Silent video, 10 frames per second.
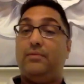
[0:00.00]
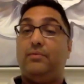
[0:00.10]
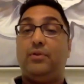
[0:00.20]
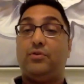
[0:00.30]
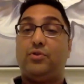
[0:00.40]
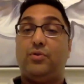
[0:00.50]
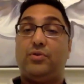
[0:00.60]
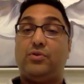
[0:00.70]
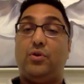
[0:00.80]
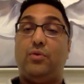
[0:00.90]
you know,
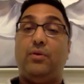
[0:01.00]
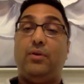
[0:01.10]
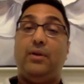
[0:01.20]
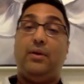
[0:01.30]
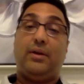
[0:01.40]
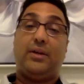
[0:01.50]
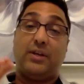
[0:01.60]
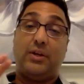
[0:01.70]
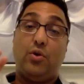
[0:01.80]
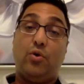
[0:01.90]
so-and-so because
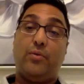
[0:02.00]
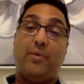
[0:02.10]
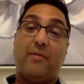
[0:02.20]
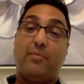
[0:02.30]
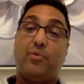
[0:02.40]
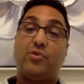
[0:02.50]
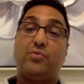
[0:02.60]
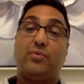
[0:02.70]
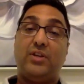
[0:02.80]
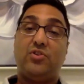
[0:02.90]
I know them, I have a
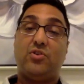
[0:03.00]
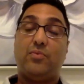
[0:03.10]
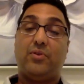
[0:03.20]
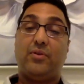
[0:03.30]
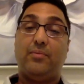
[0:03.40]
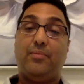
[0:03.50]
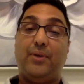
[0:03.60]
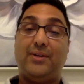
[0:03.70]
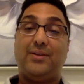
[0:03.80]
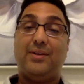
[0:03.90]
personal relationship with them,
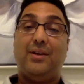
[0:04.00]
but